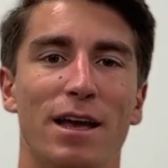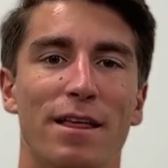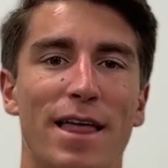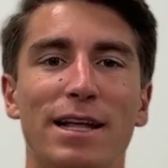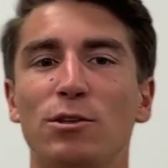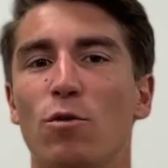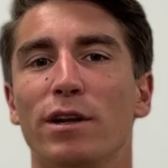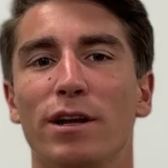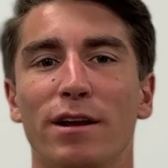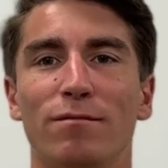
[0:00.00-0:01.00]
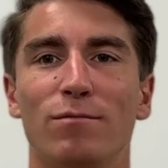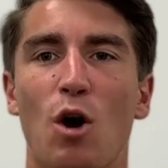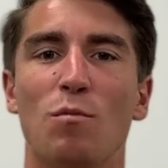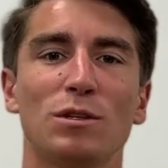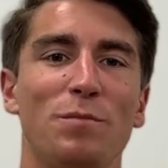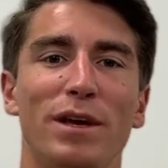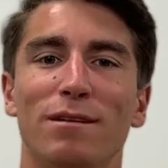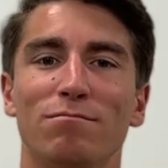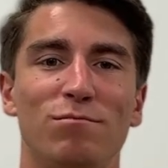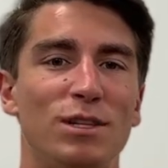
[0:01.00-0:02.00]
that's going to almost be
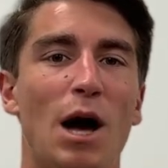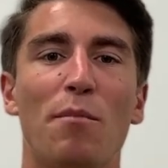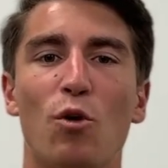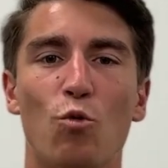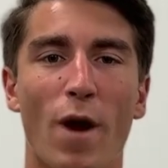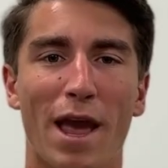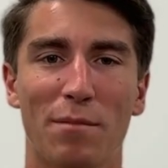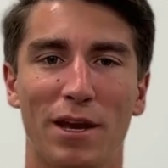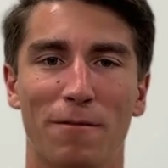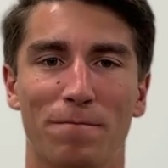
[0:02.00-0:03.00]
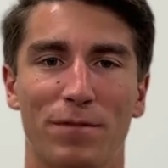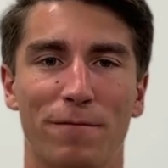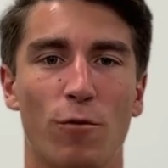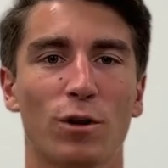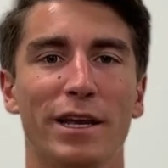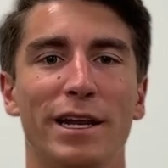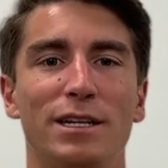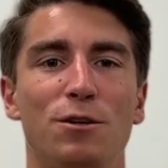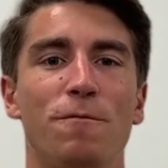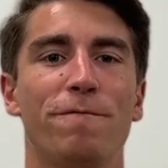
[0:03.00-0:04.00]
a double whammy for leading
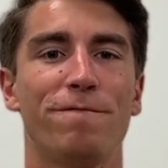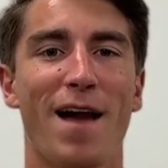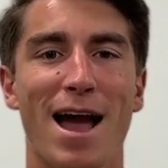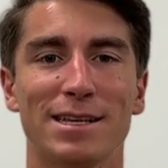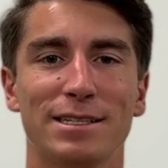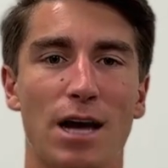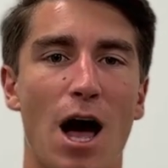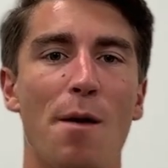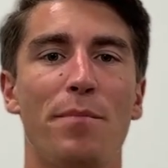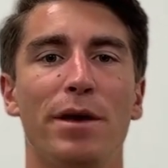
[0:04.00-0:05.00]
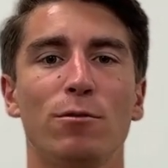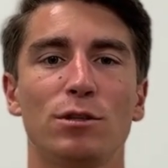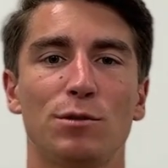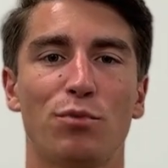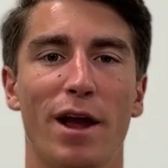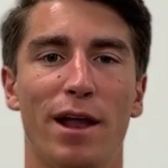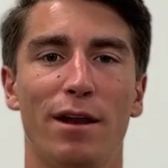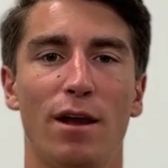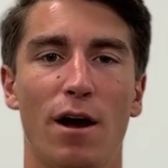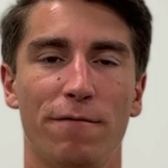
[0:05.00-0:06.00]
to fast uphill
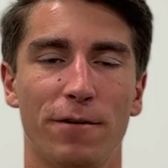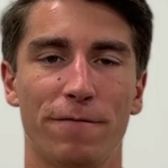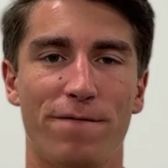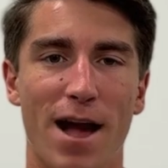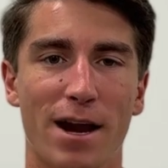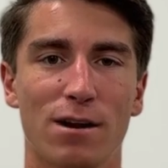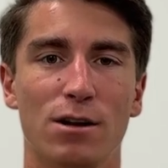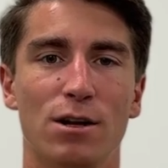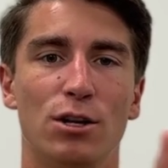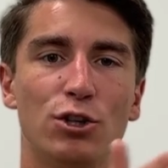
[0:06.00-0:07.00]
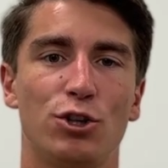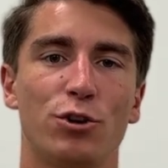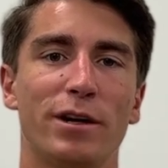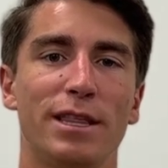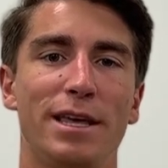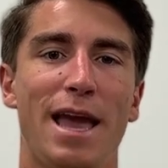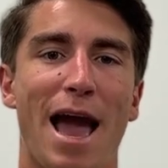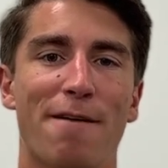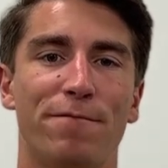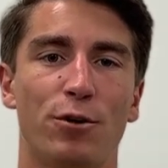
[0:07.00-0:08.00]
spread of your fire during the
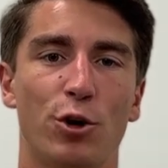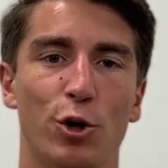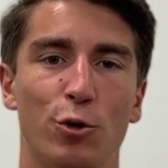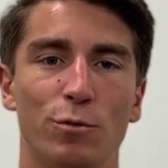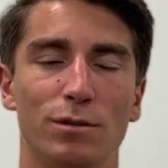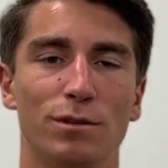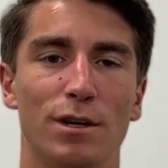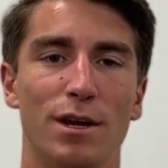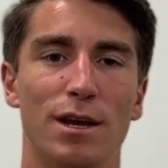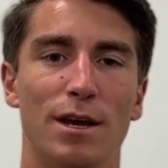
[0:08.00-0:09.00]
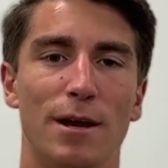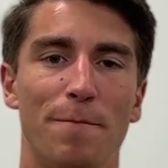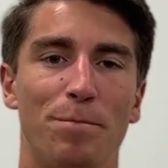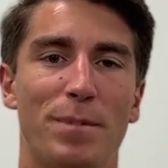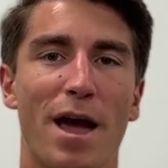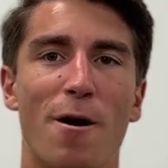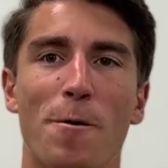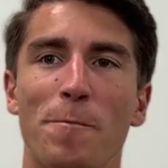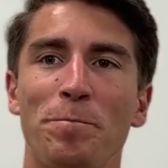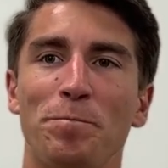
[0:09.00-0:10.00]
afternoons.
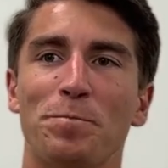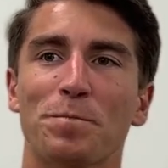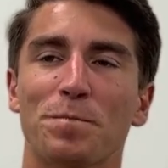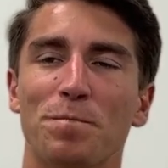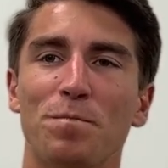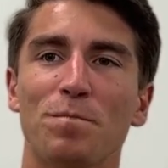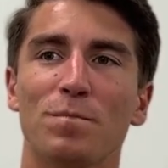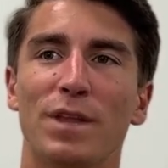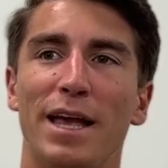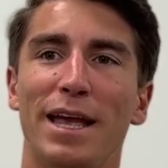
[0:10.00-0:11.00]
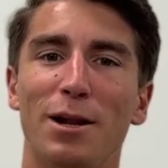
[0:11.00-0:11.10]
Now, it